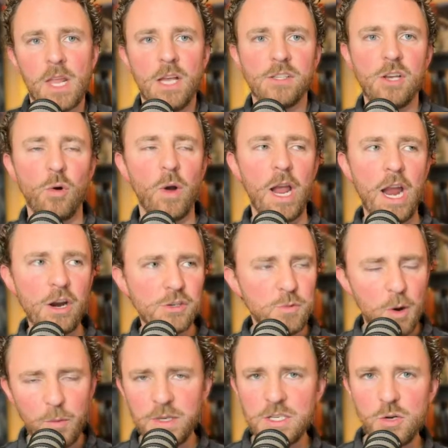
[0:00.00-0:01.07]
So here's
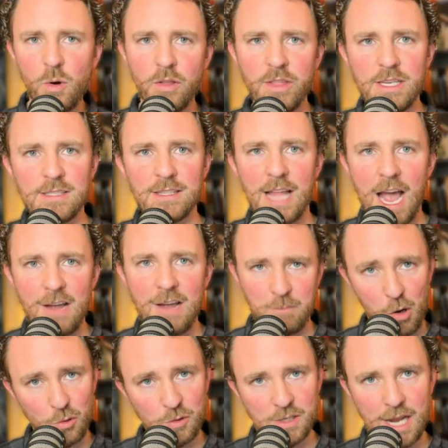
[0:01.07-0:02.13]
what we do on these live
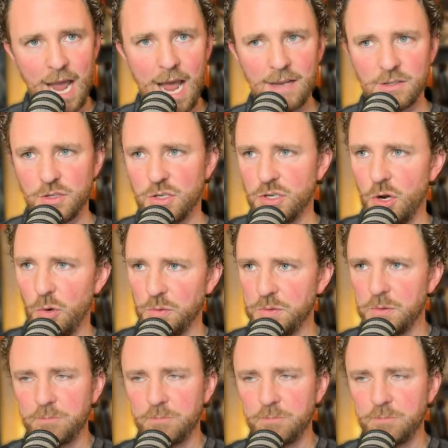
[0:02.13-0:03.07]
postcast shows.